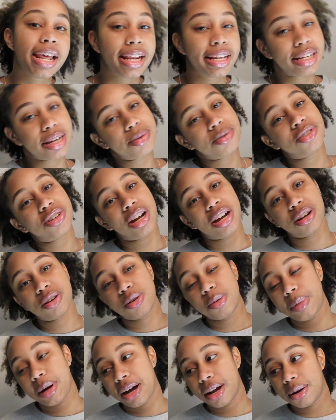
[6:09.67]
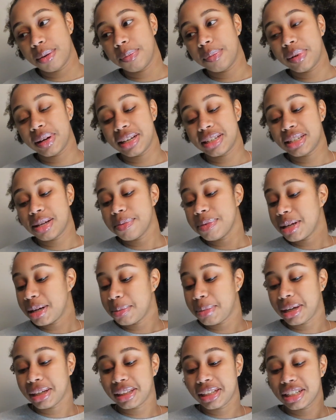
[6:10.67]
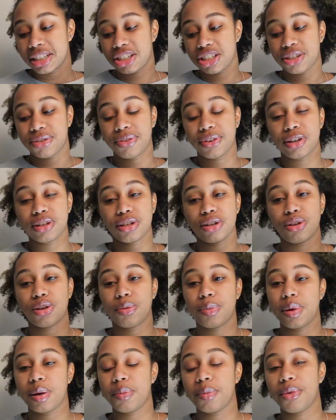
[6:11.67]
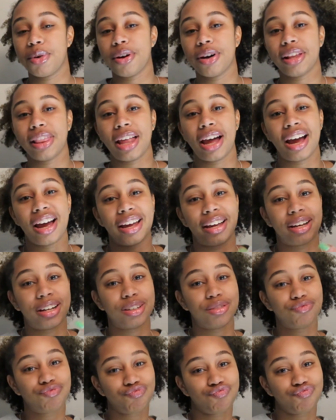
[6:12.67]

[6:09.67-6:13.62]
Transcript: the same triangle bottom, but something about this just feels a little bit more like